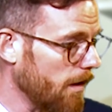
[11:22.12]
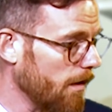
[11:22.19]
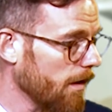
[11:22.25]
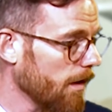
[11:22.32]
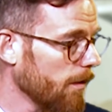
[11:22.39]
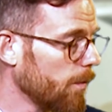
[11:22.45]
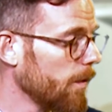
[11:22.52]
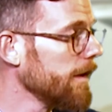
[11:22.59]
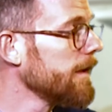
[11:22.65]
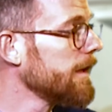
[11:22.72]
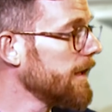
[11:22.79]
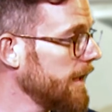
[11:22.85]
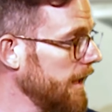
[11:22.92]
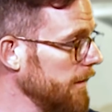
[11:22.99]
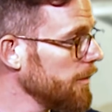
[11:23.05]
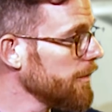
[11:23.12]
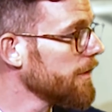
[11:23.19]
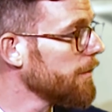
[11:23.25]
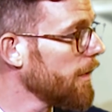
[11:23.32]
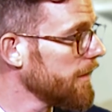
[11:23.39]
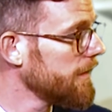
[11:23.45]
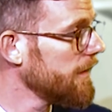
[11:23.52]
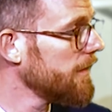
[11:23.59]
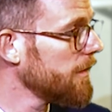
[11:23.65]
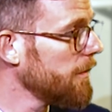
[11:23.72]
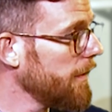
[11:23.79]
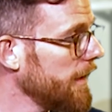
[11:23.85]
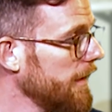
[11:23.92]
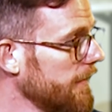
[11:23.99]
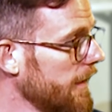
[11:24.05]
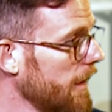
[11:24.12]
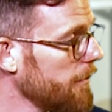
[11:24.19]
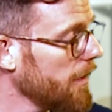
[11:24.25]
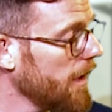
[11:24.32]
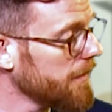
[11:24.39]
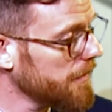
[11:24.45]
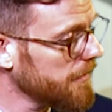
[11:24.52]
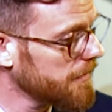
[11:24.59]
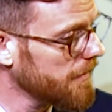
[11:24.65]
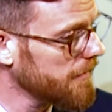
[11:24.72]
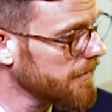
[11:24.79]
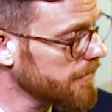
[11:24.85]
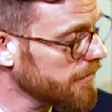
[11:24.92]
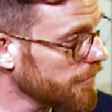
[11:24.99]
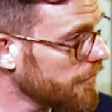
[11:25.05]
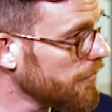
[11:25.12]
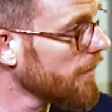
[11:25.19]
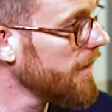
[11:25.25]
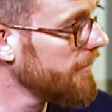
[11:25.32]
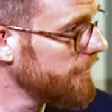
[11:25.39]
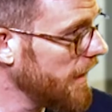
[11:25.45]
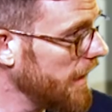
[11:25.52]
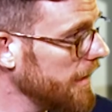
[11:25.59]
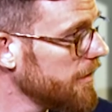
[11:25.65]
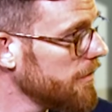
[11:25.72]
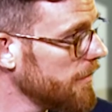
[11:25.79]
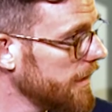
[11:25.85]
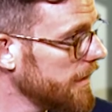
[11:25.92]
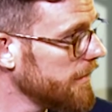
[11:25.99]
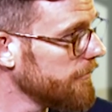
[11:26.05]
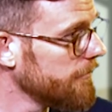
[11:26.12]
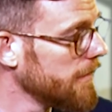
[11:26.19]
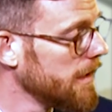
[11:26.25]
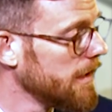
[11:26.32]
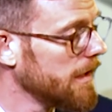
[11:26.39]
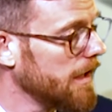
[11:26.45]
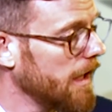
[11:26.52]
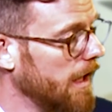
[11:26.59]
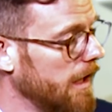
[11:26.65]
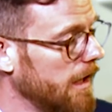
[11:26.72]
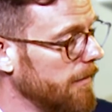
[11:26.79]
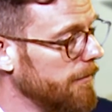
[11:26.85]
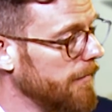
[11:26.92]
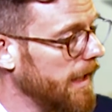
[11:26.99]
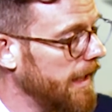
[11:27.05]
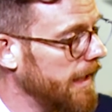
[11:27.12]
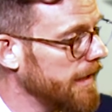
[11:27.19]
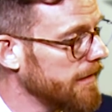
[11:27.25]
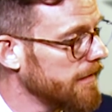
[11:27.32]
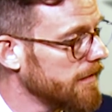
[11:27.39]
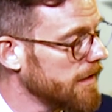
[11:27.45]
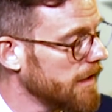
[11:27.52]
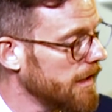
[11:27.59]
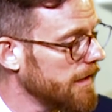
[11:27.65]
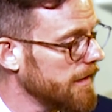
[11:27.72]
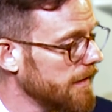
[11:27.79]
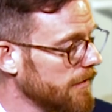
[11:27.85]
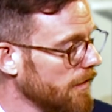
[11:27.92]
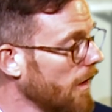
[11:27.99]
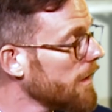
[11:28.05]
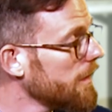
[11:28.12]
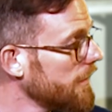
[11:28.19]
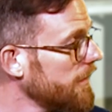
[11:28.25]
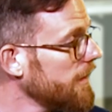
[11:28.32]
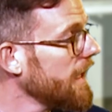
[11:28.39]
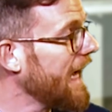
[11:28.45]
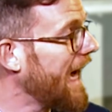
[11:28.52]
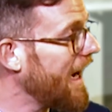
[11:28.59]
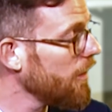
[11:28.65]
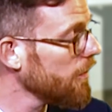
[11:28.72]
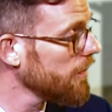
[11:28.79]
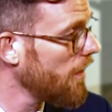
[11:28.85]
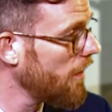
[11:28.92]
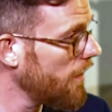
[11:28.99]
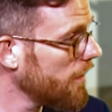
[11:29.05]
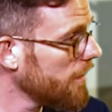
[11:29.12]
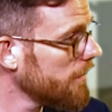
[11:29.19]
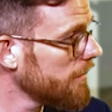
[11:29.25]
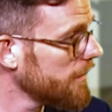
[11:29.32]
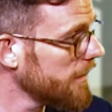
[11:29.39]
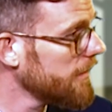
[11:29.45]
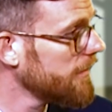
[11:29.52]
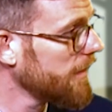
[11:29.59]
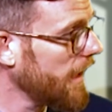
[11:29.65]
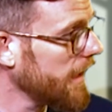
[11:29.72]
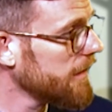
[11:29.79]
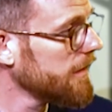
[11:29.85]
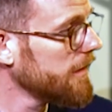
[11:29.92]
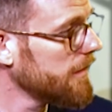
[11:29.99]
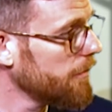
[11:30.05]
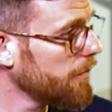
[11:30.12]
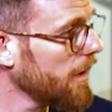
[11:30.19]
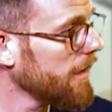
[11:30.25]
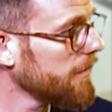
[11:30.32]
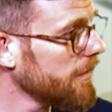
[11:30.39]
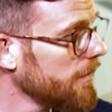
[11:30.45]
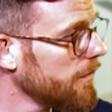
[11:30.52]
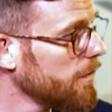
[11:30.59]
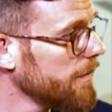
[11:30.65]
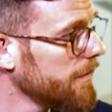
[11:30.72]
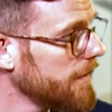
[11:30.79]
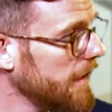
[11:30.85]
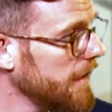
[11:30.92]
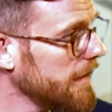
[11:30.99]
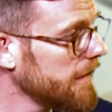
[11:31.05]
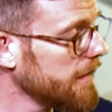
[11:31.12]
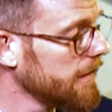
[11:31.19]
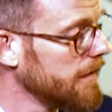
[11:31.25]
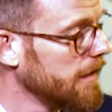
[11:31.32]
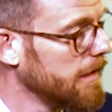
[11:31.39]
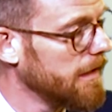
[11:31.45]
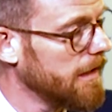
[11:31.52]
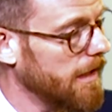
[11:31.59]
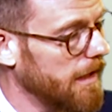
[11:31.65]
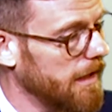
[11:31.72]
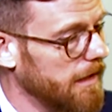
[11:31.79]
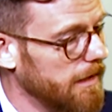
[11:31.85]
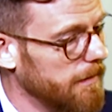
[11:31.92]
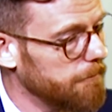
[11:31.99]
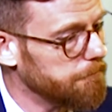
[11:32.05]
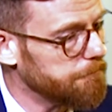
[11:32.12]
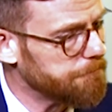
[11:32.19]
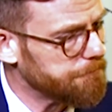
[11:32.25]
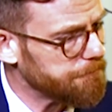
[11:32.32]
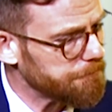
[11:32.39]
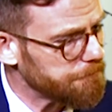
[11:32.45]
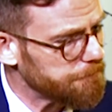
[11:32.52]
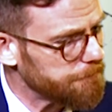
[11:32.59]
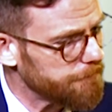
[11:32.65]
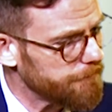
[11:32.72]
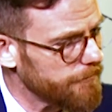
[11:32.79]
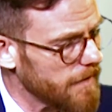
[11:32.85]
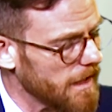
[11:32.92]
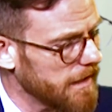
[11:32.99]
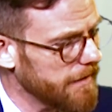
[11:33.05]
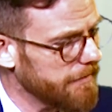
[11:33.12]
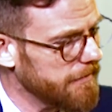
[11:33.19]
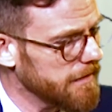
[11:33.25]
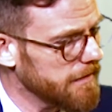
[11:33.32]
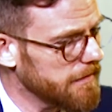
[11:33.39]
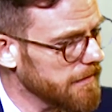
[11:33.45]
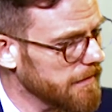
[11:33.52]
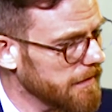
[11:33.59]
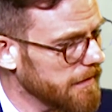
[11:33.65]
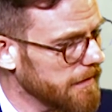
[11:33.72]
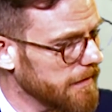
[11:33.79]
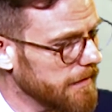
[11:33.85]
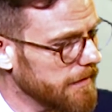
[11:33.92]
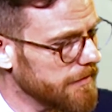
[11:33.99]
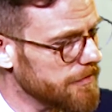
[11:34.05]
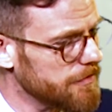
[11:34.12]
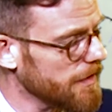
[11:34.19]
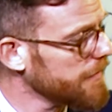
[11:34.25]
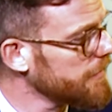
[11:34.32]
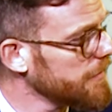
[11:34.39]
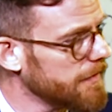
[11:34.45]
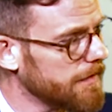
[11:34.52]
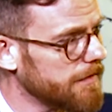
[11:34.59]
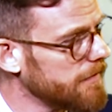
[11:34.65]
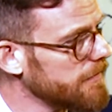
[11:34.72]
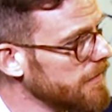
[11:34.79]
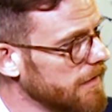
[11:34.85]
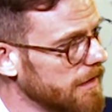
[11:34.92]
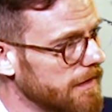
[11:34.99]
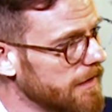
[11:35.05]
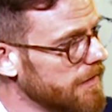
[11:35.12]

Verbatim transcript: are willing and able to participate in that process, I think there's great value in it. Um, and it's hard to say how long exactly the process will take. Um, I think uh, justice in